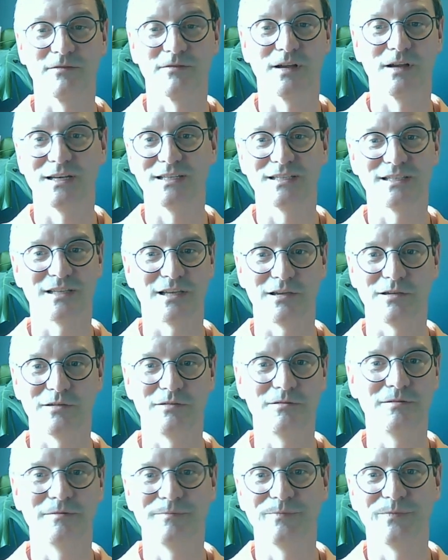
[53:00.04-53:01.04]
rightly
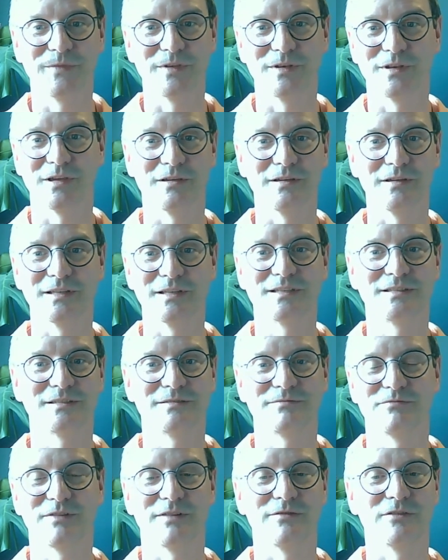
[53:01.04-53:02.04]
so.
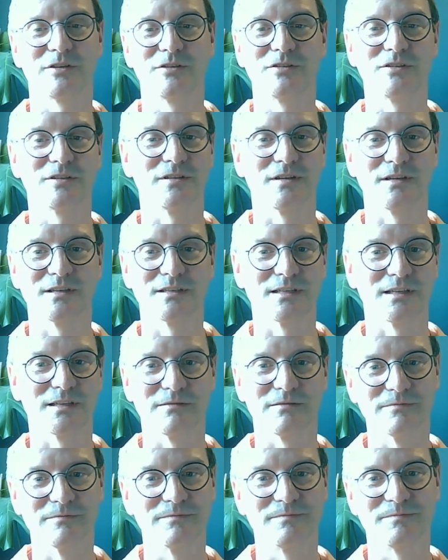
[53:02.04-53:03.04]
It's
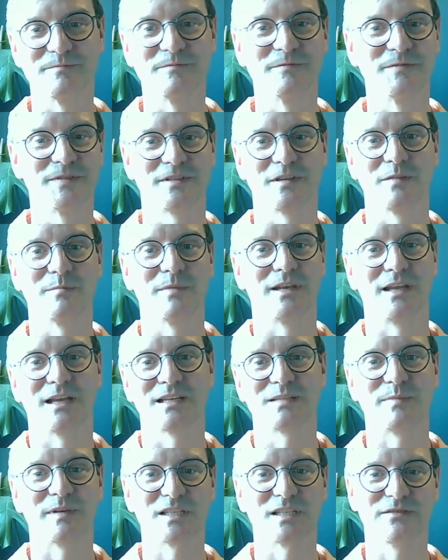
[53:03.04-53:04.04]
revolutionizing so many
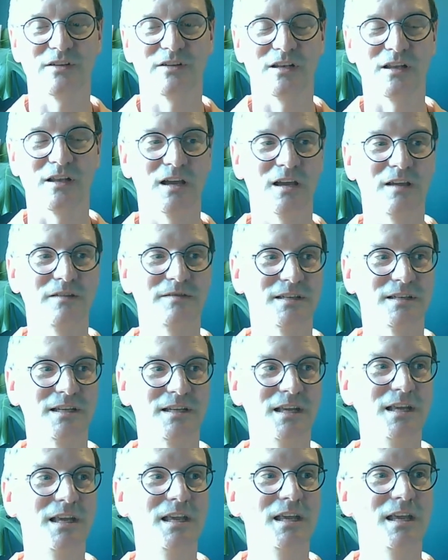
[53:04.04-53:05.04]
aspects of our lives, and
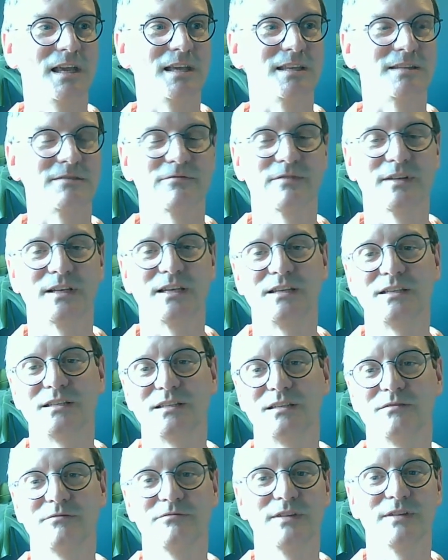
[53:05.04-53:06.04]
it's really,
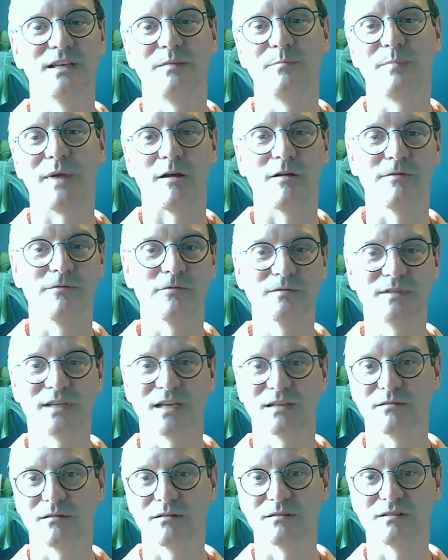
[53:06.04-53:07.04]
really powerful
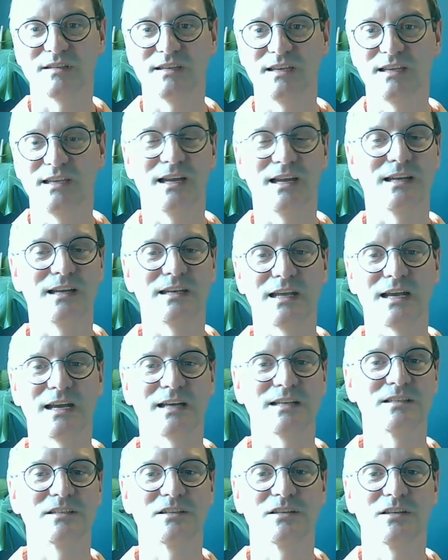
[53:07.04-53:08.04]
technology, and it
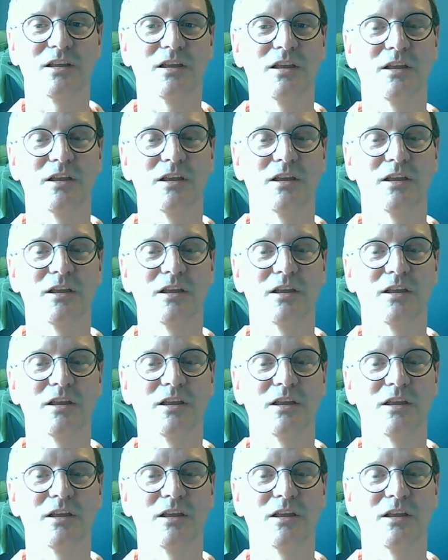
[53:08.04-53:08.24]
has